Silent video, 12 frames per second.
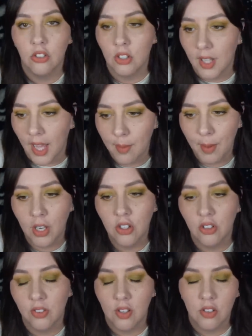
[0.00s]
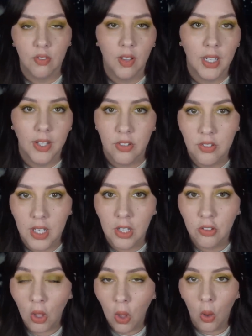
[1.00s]
She'd lie about it. She'd say she fell down the
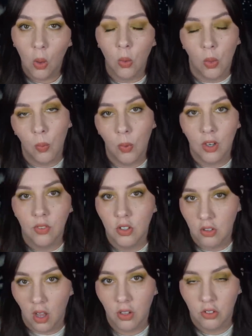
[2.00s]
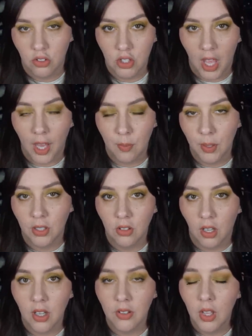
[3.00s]
stairs, or that one of her dogs, because she had big
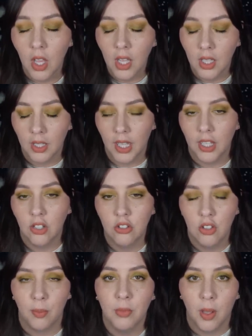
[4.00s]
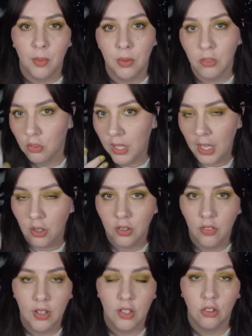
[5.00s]
dogs, like jumped up and hit her in
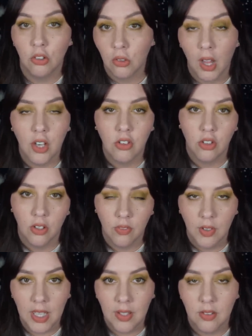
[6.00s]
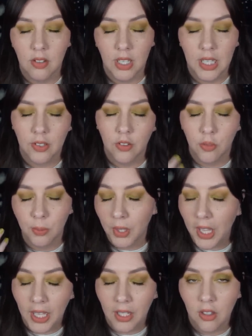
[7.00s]
the face or scratched her in the face to
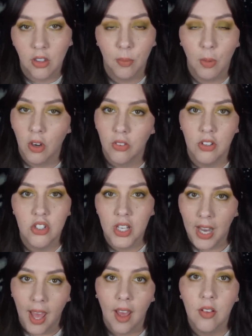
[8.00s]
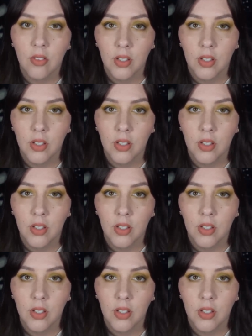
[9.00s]
explain the marks that she'd have.